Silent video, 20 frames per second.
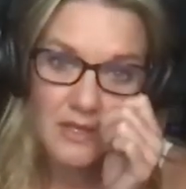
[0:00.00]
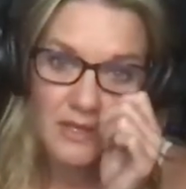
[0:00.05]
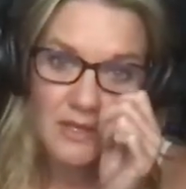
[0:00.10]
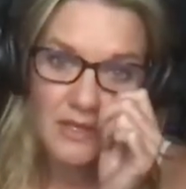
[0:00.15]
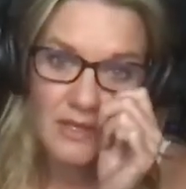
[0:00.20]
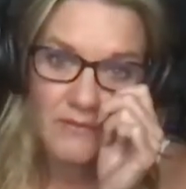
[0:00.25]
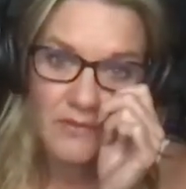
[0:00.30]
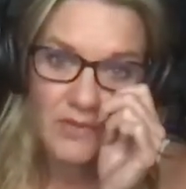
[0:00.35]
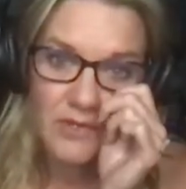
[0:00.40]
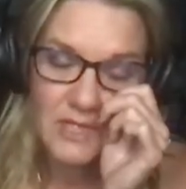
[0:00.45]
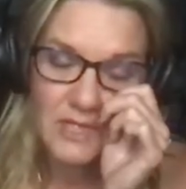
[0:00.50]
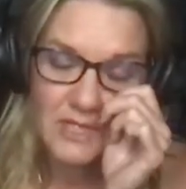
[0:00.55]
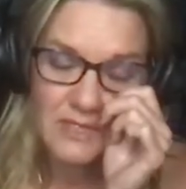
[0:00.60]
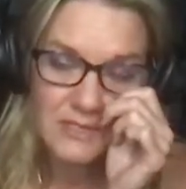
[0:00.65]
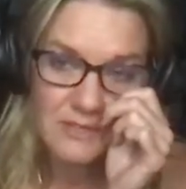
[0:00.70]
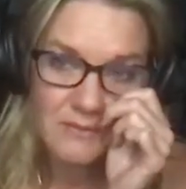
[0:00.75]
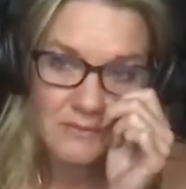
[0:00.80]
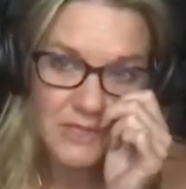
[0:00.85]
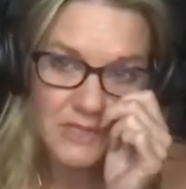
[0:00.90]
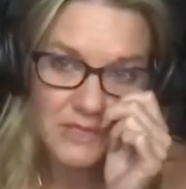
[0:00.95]
If you think
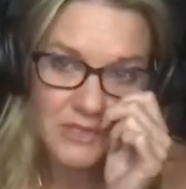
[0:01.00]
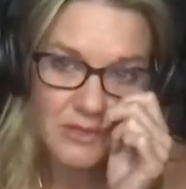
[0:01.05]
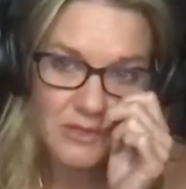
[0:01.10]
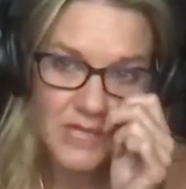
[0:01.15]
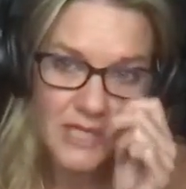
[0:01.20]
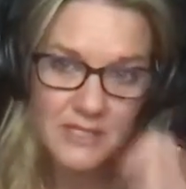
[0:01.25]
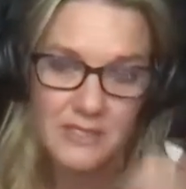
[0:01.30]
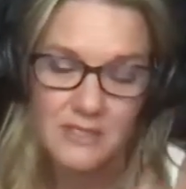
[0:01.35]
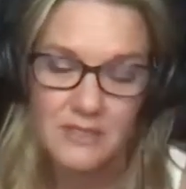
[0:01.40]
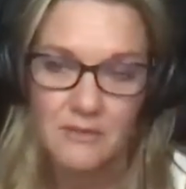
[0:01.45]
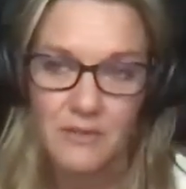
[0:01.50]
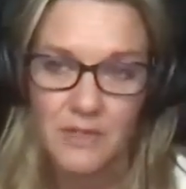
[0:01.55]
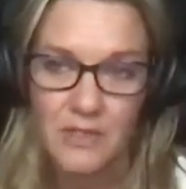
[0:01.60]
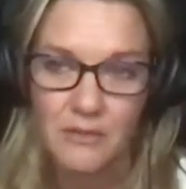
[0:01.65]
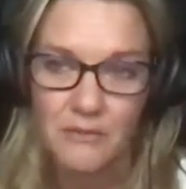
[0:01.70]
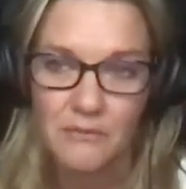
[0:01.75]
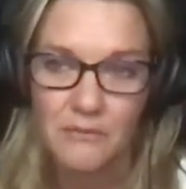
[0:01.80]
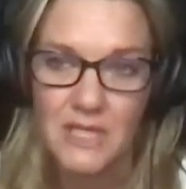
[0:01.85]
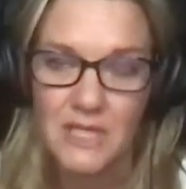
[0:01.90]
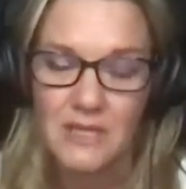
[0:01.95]
someone's crazy when
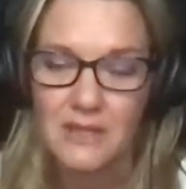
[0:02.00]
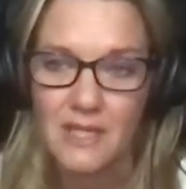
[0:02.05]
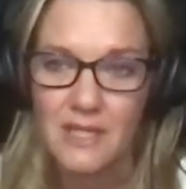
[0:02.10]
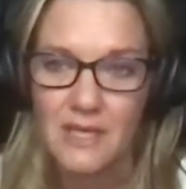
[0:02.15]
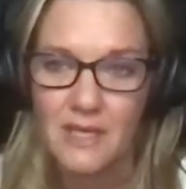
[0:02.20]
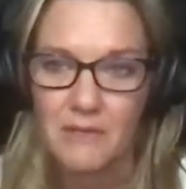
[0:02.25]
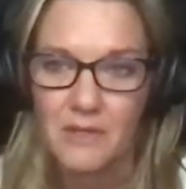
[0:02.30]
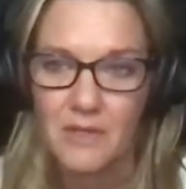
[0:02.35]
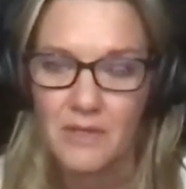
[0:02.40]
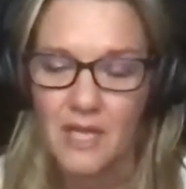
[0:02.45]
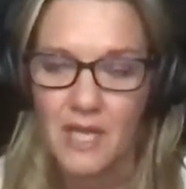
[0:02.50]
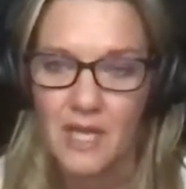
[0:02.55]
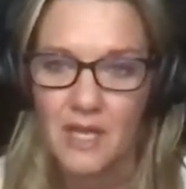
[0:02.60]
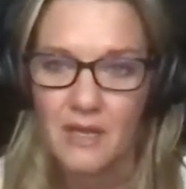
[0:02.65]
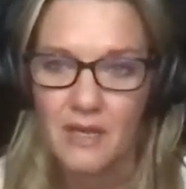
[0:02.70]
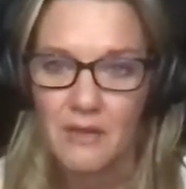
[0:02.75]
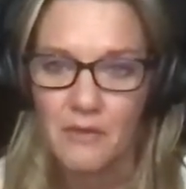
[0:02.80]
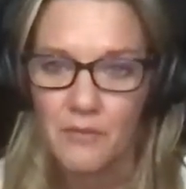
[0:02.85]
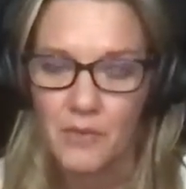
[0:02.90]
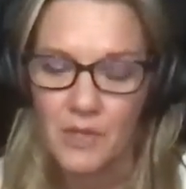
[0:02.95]
you meet them, you're not
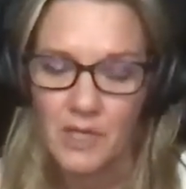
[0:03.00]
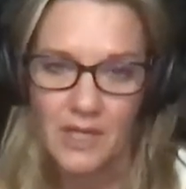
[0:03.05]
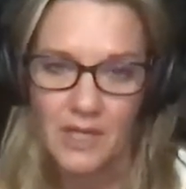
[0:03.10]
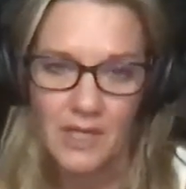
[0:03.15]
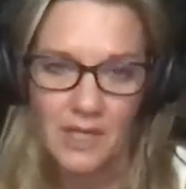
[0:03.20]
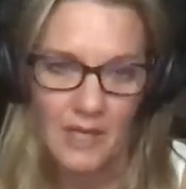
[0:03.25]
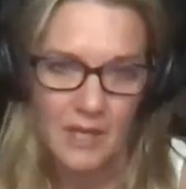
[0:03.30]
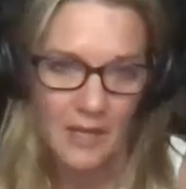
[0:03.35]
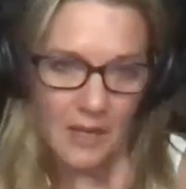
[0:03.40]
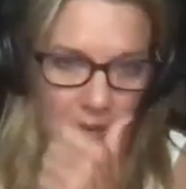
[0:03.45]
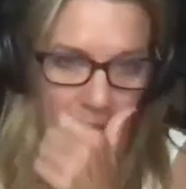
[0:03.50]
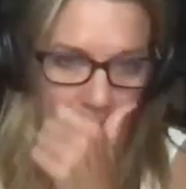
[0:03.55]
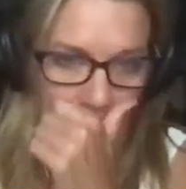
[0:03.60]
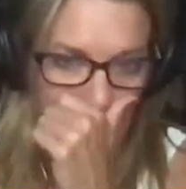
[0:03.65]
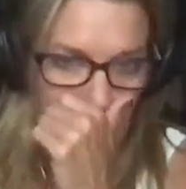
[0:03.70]
really gonna